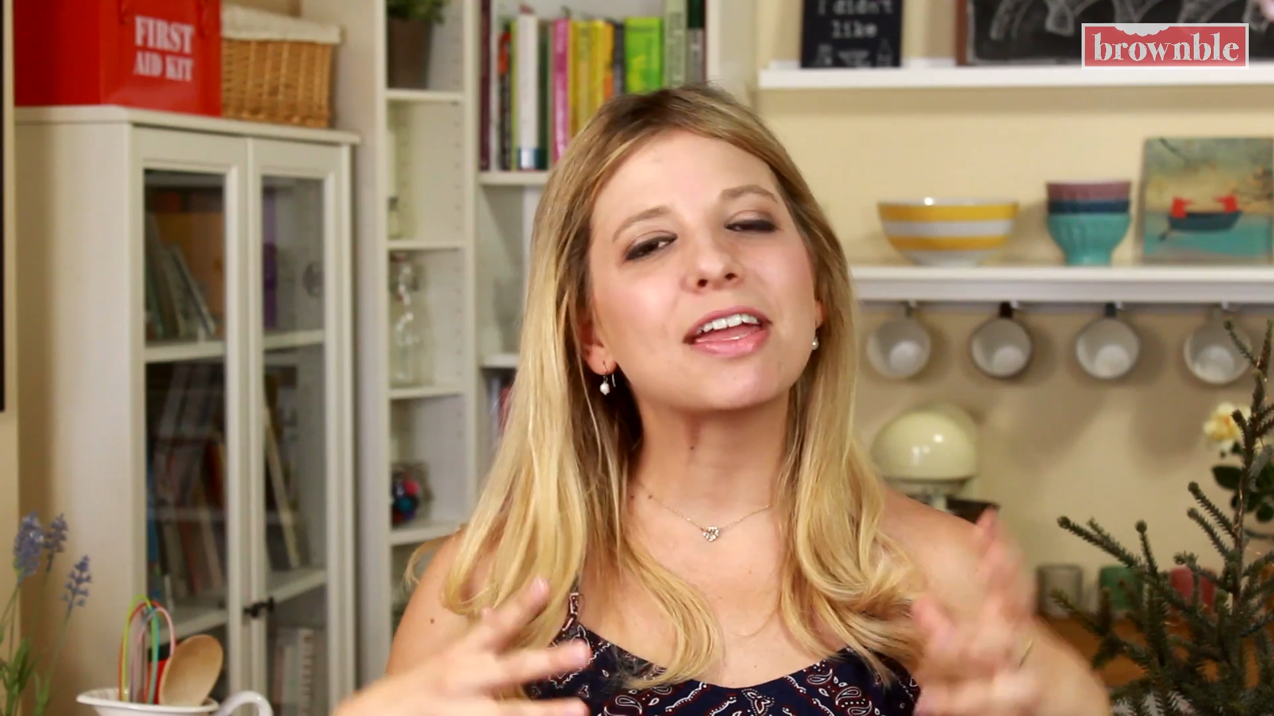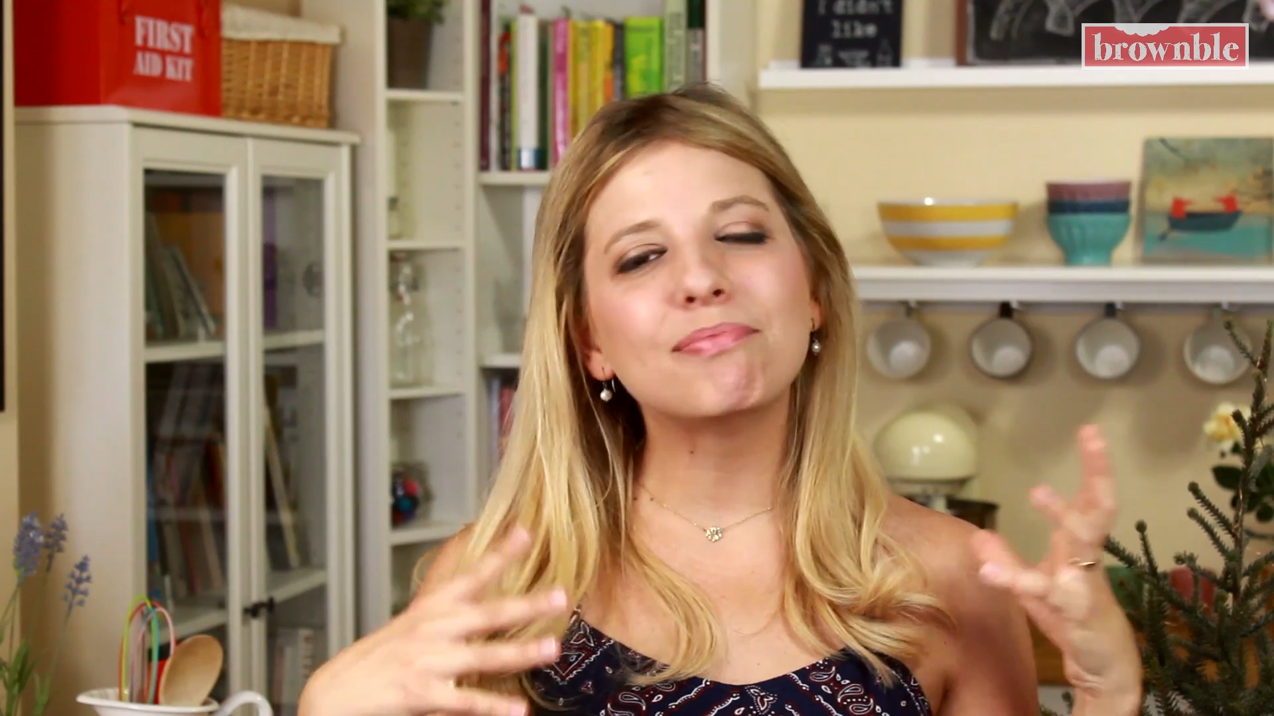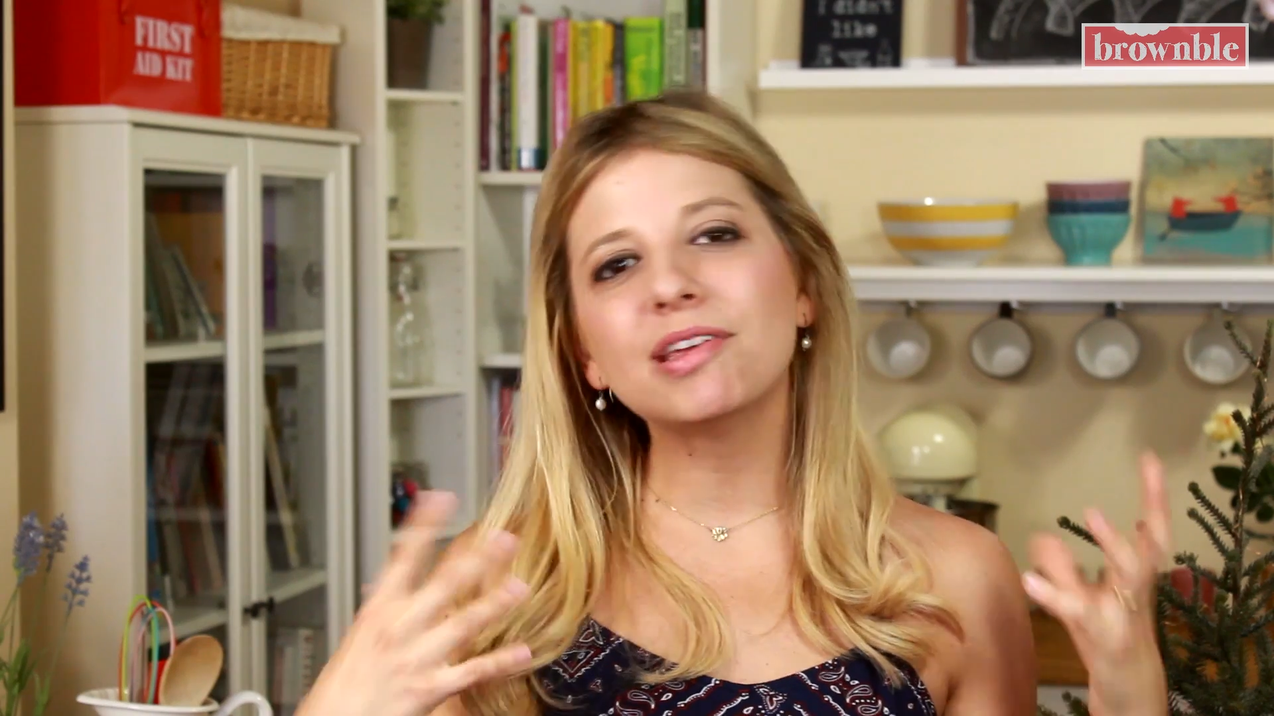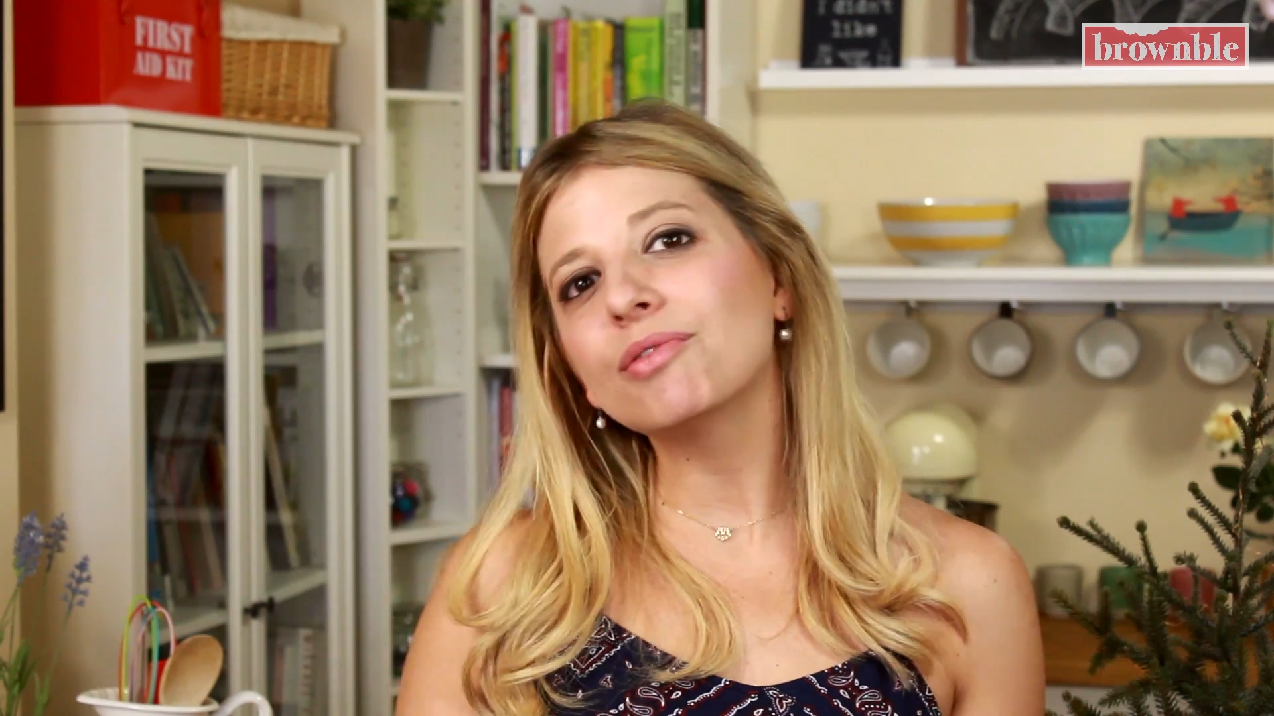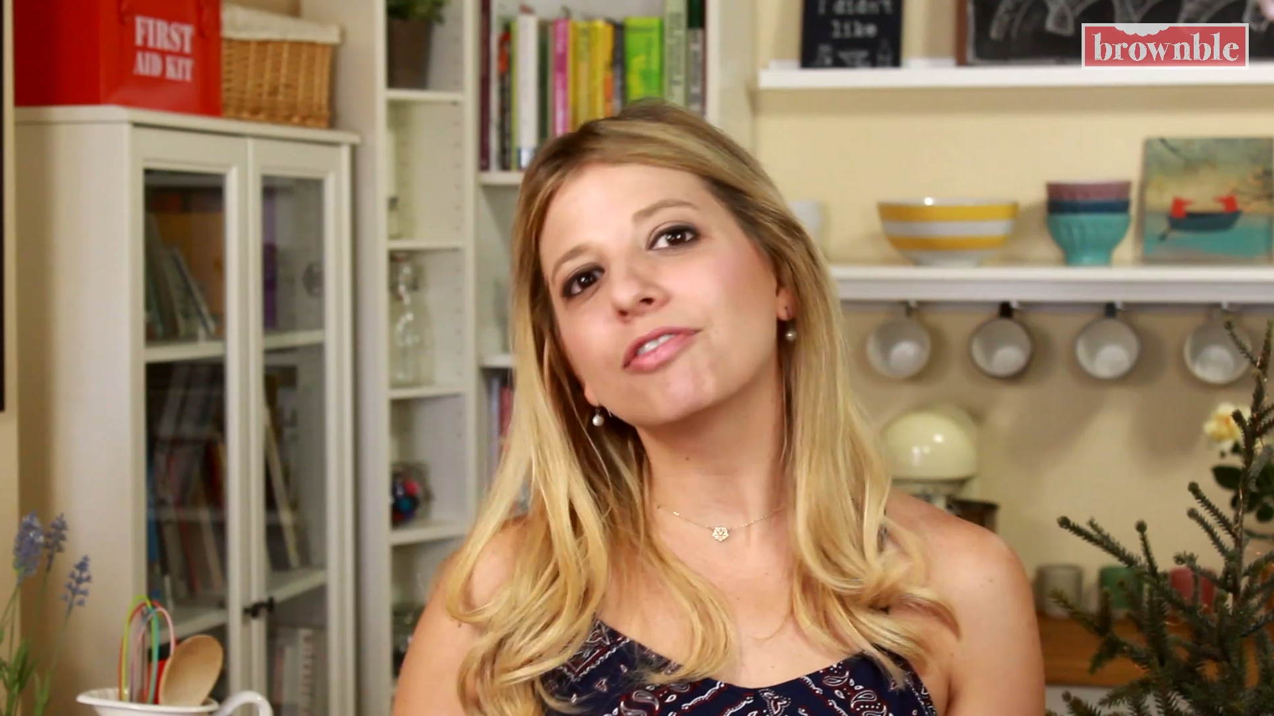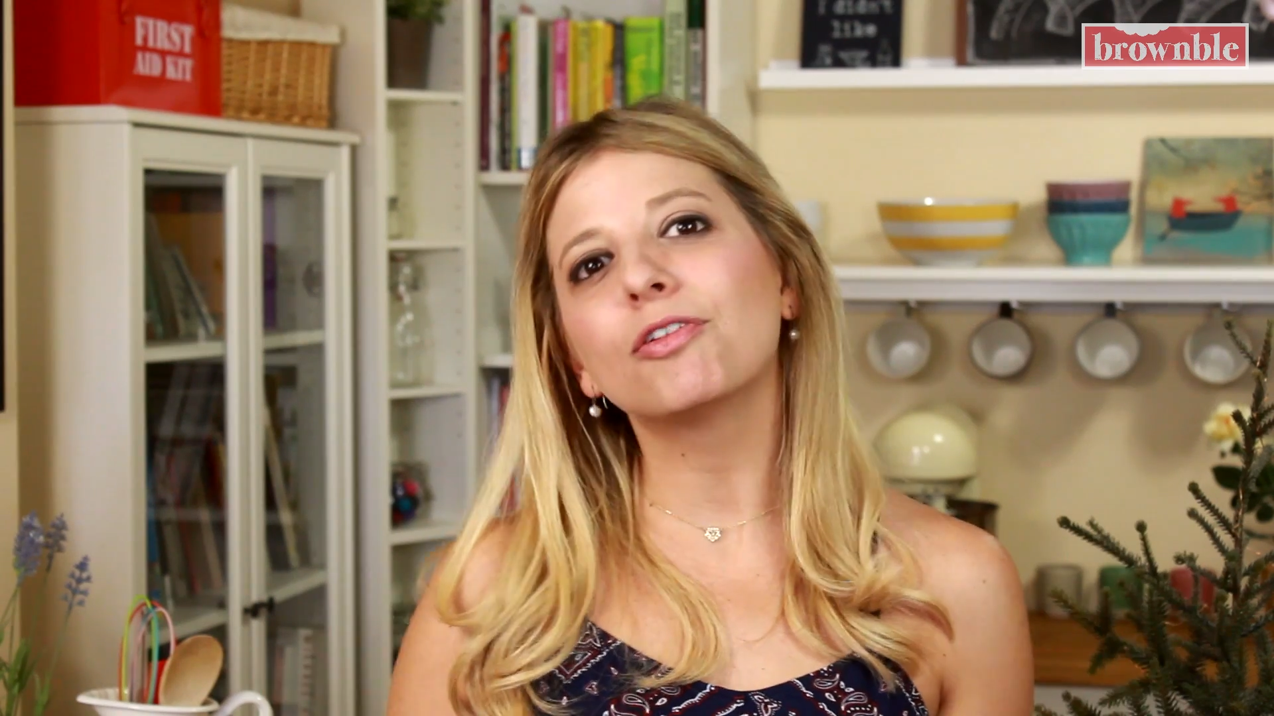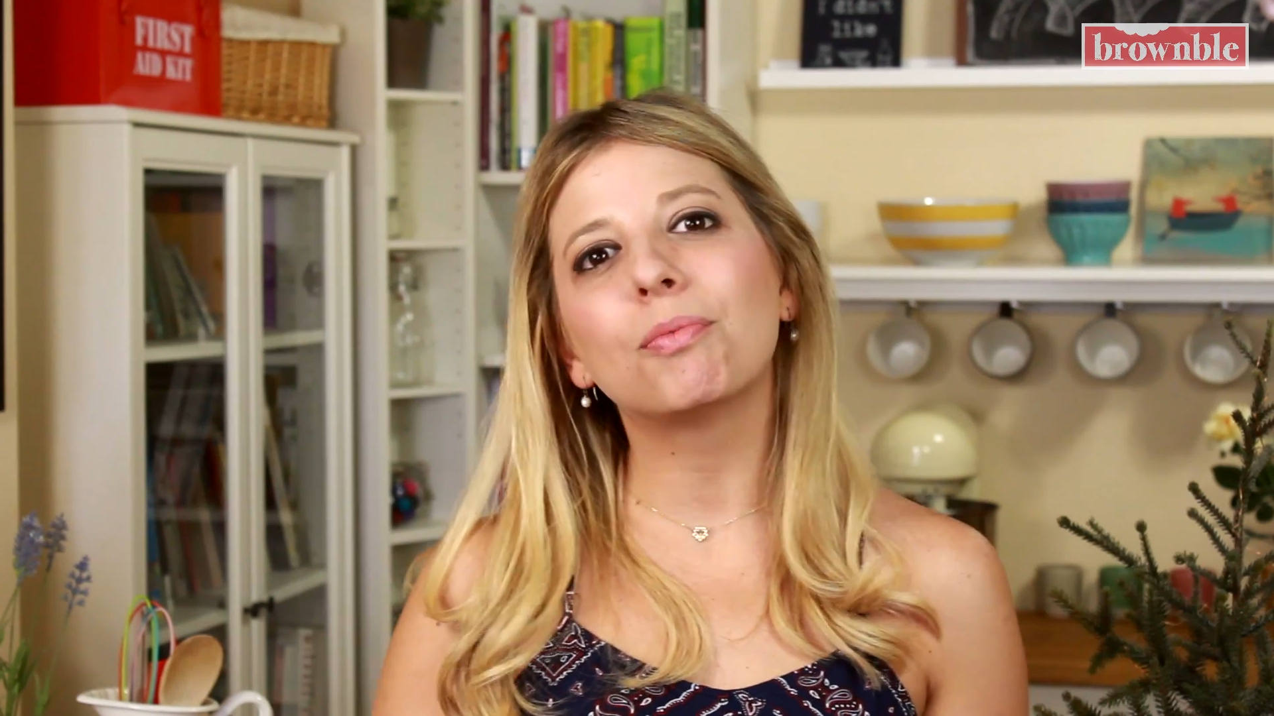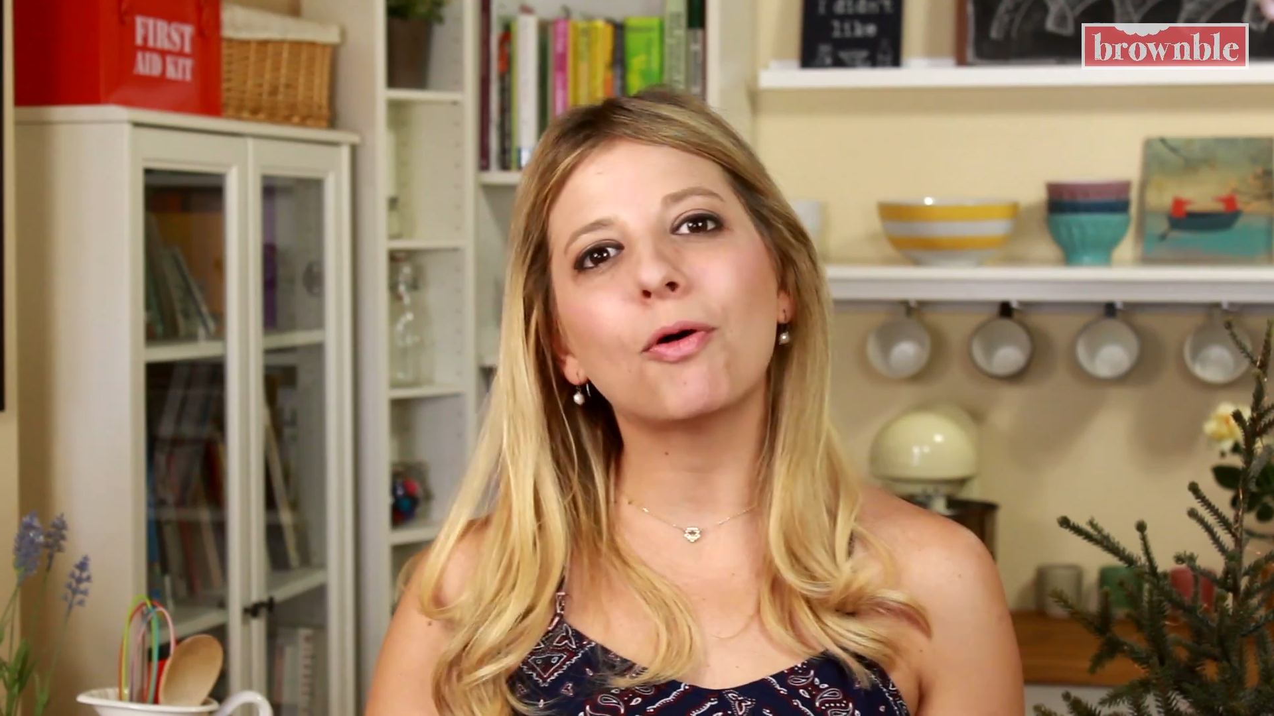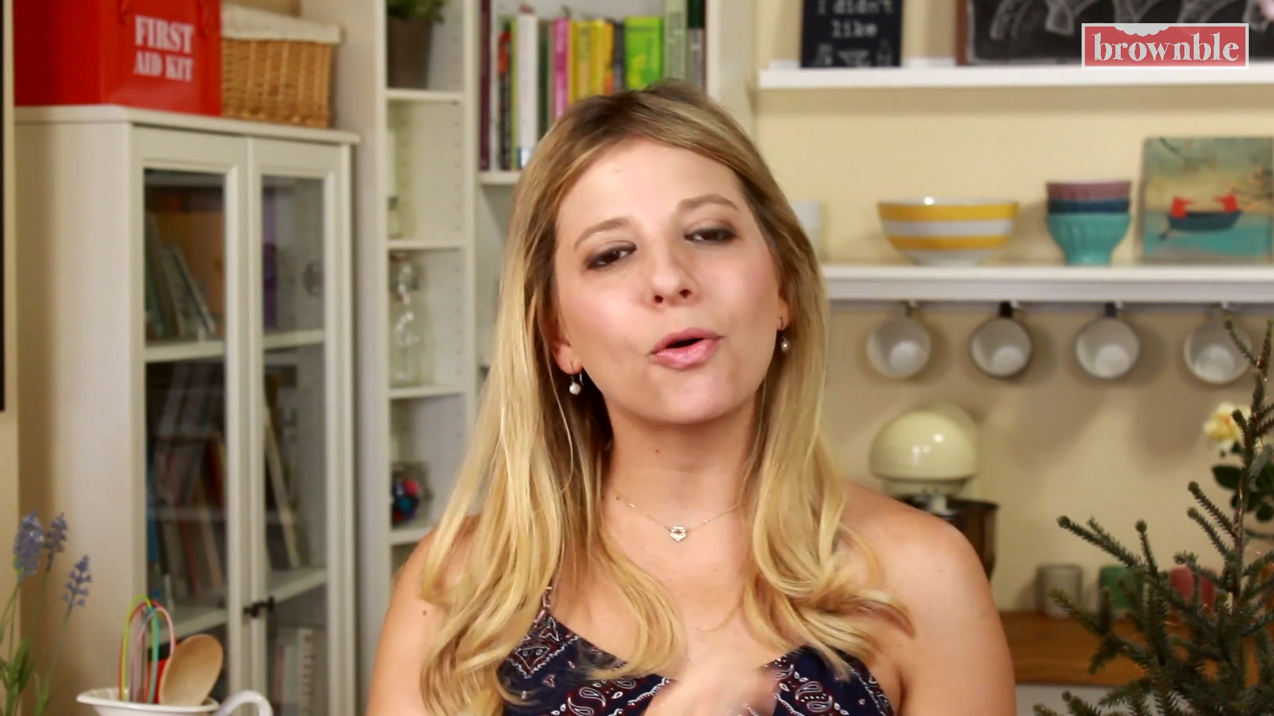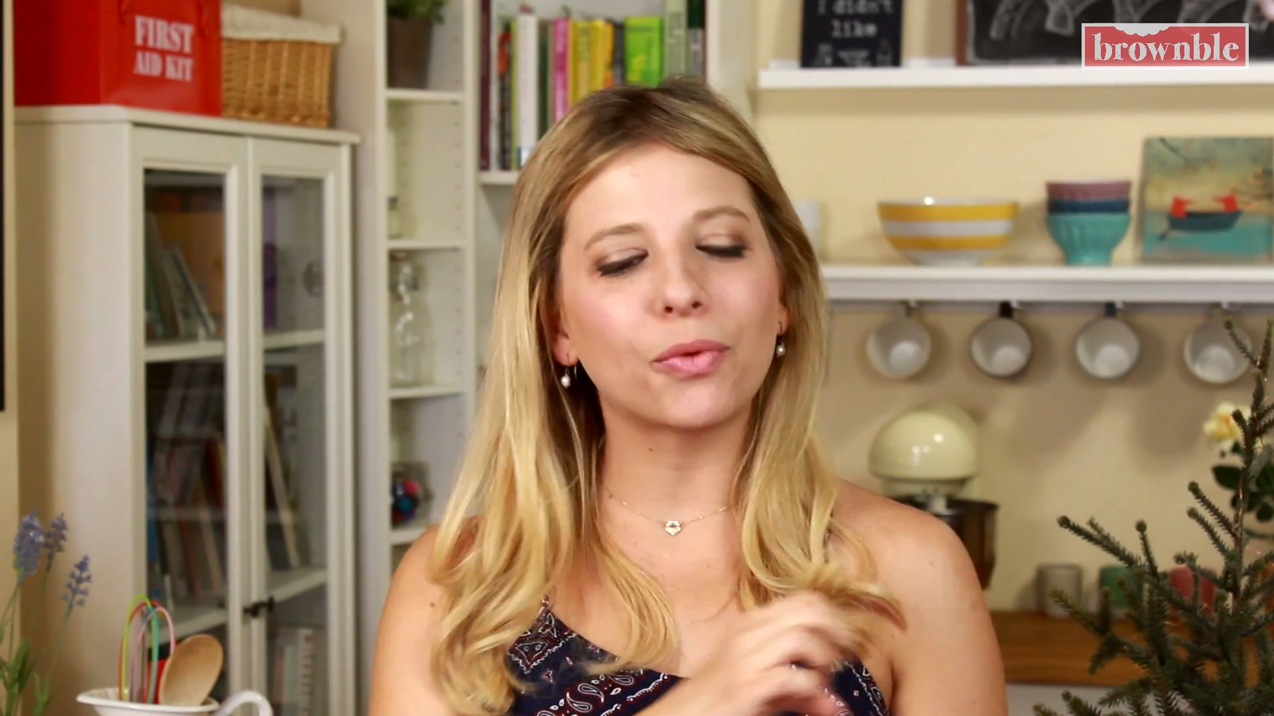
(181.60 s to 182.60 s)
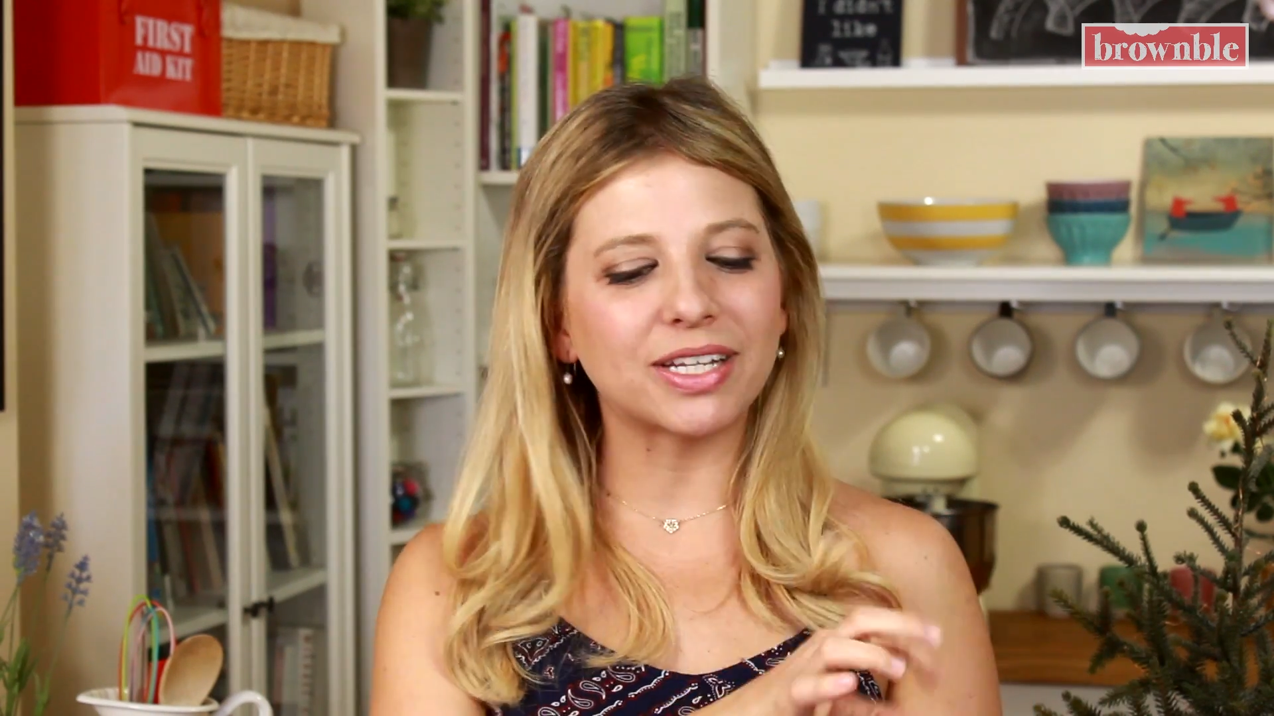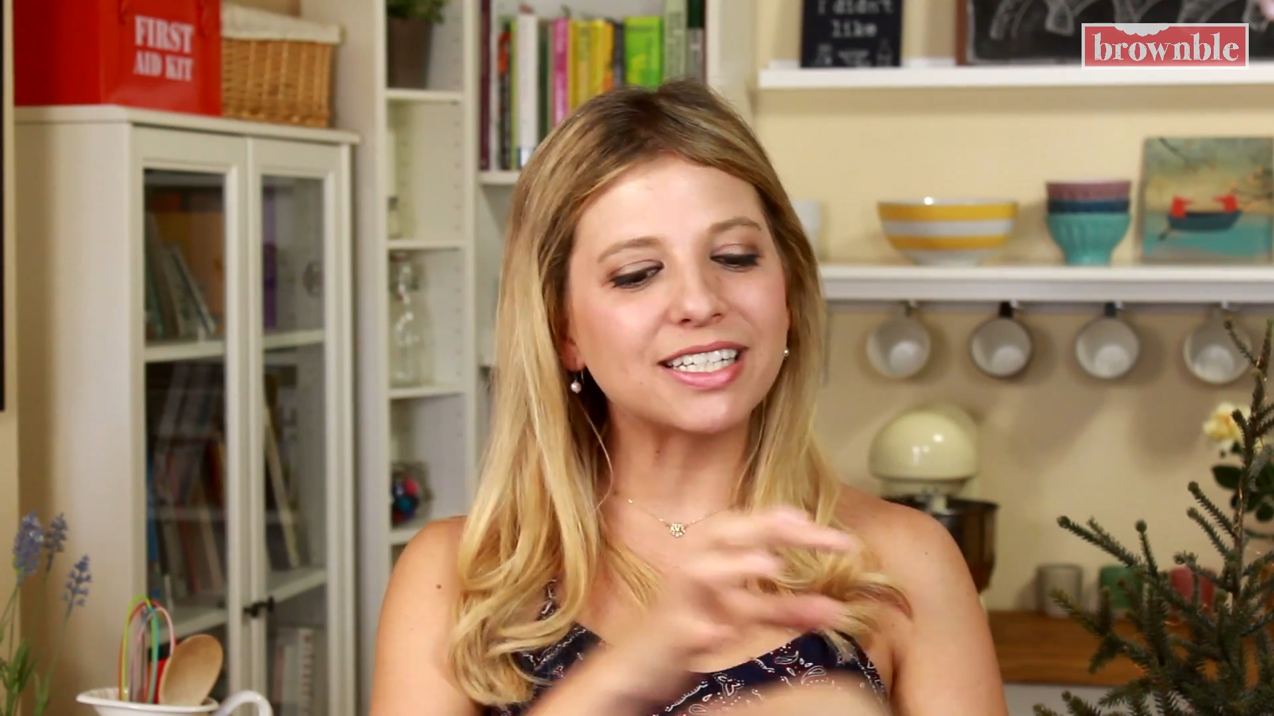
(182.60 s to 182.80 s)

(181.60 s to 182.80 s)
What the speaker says: a beautiful bowl with